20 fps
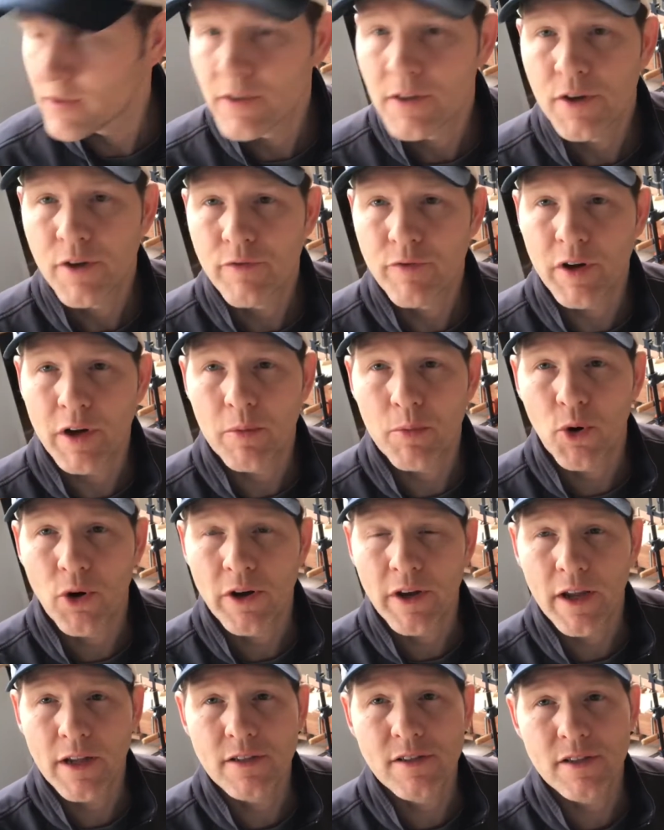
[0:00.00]
fingerboard
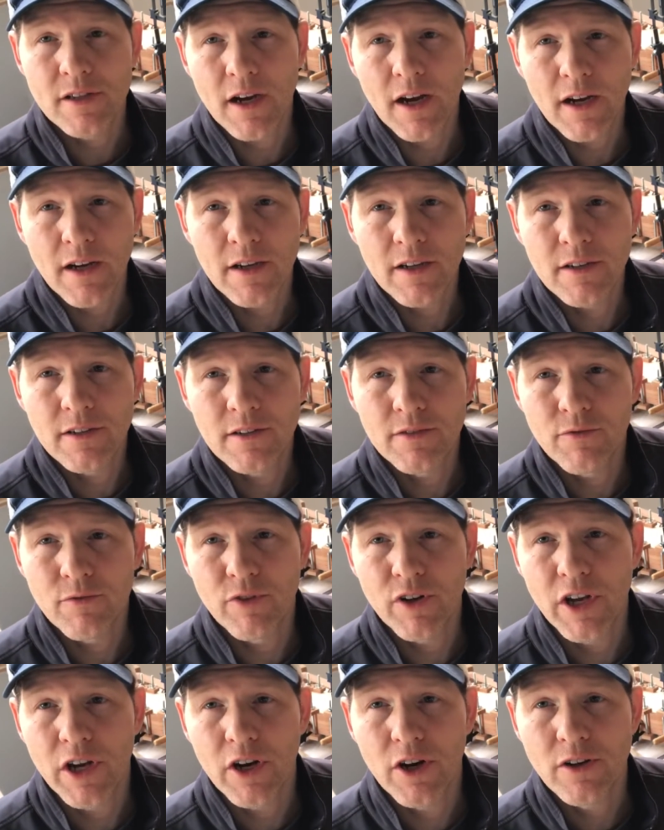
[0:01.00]
and headstock
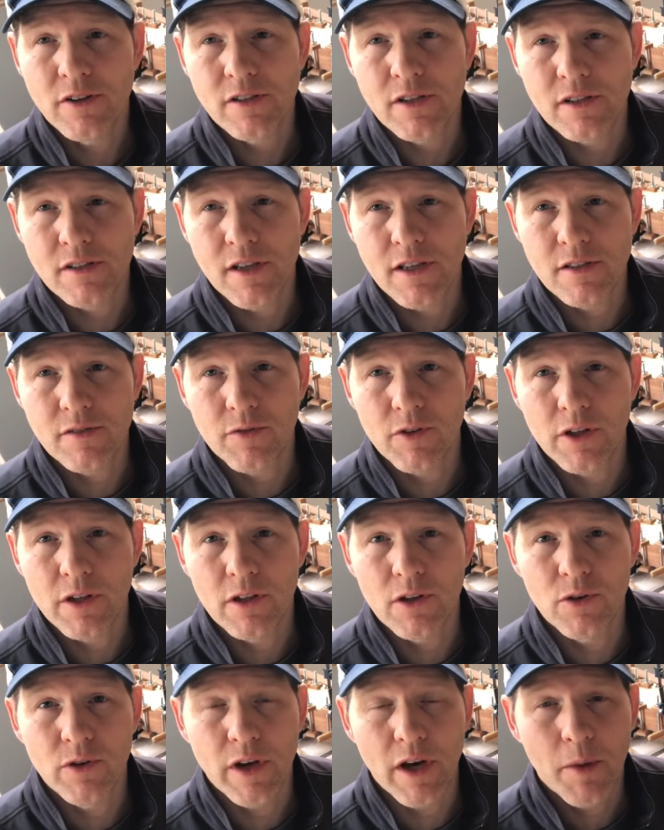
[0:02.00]
veneer successfully
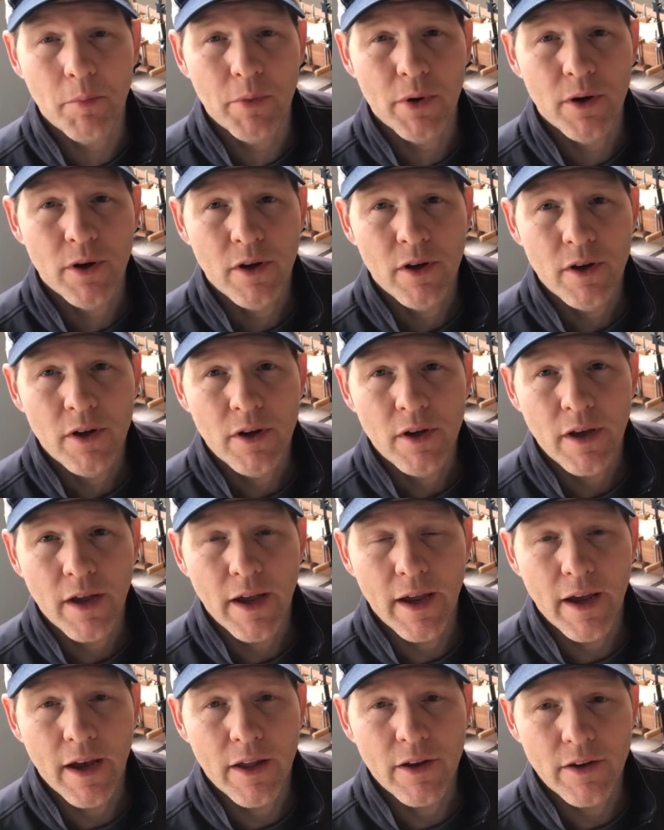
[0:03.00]
glued up,
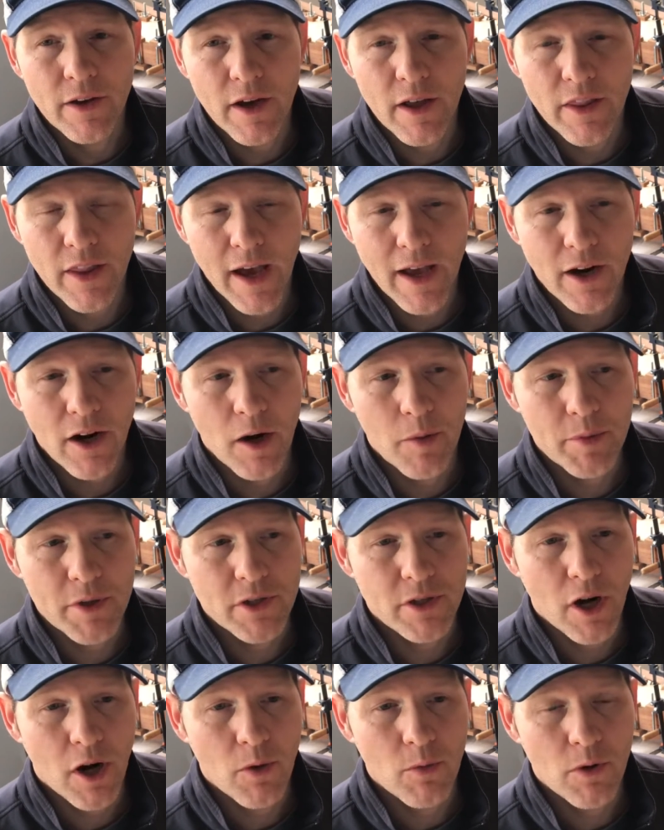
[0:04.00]
and that harp
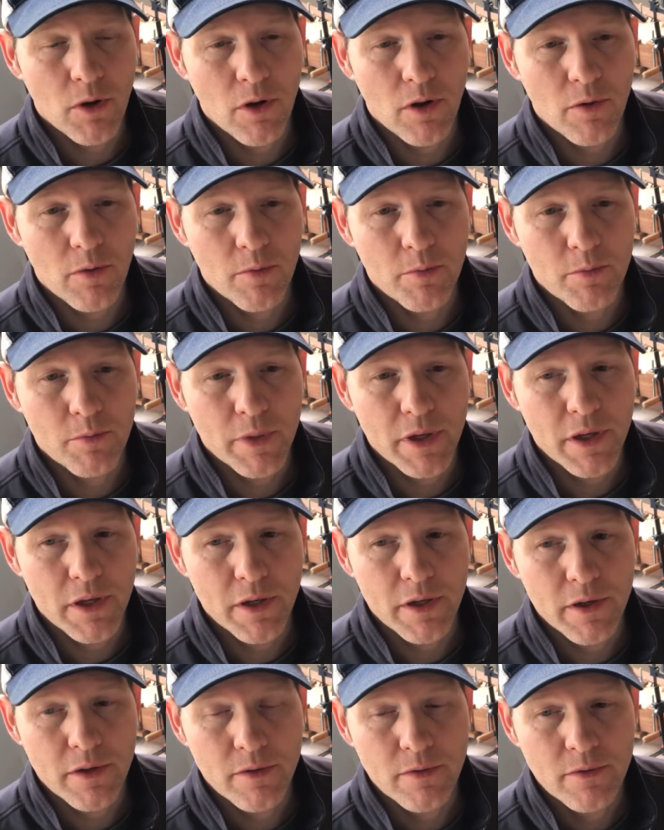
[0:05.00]
guitar will
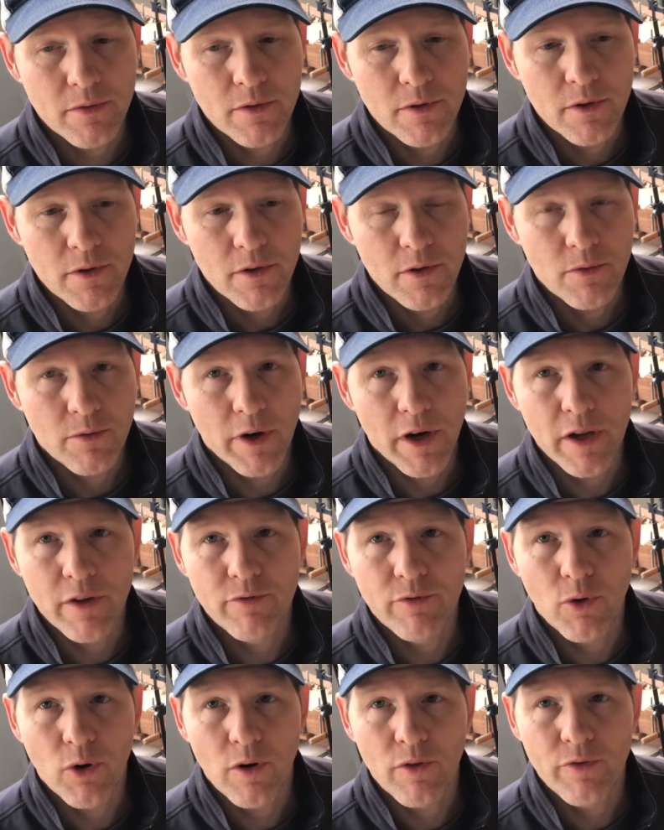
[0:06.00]
be ready
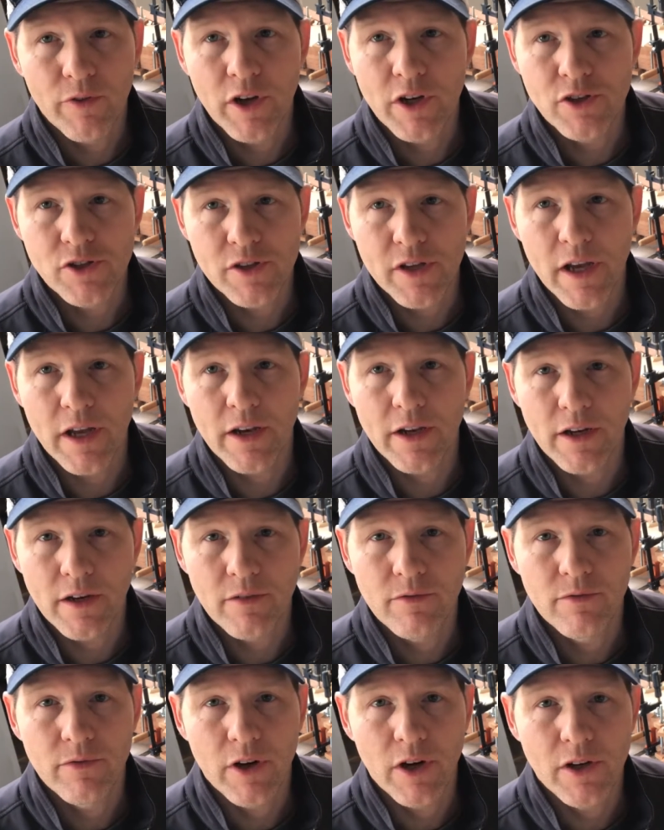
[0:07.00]
for finish sanding
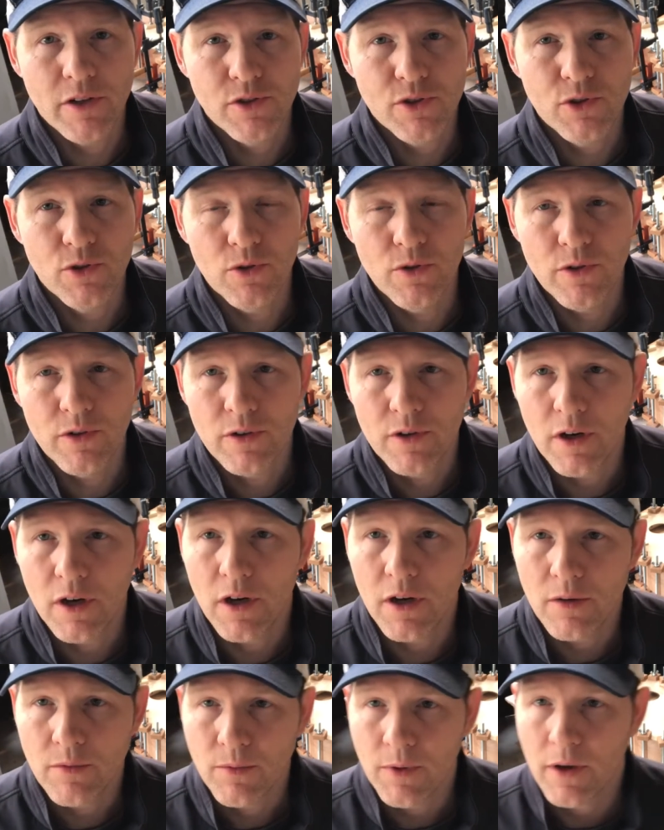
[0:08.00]
very soon.
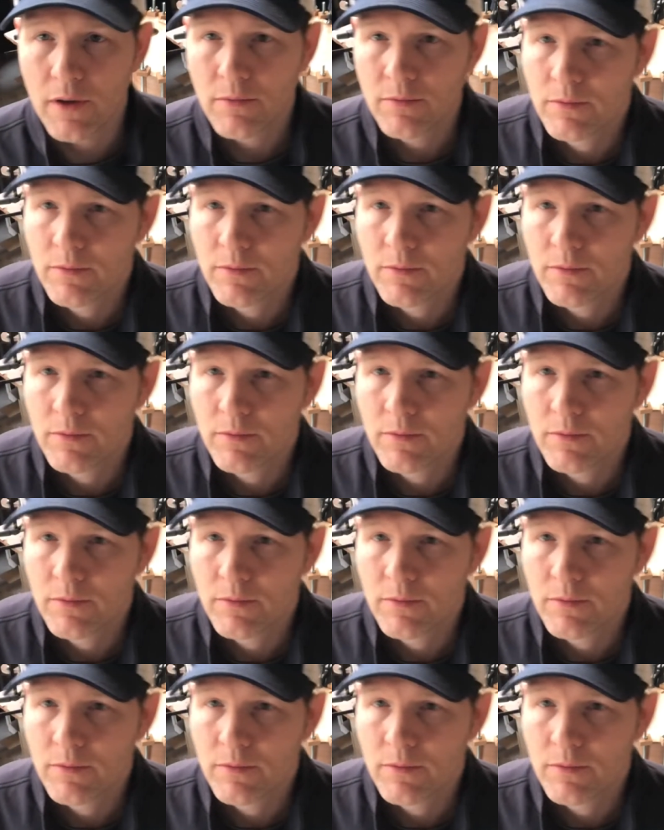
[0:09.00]
Well,